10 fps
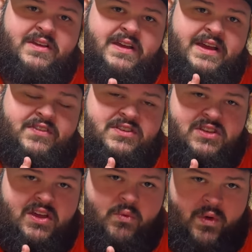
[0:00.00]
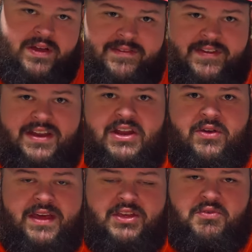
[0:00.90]
if there's one
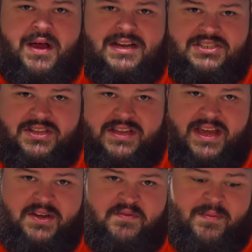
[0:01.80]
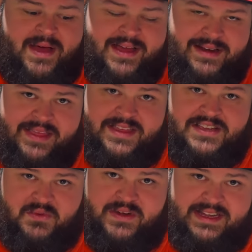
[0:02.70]
video that you watch till the end of mine,
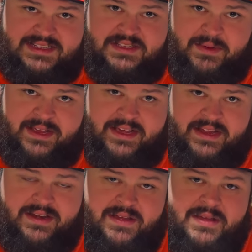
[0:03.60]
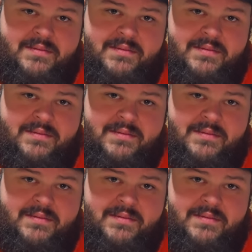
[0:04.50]
this one needs to be it.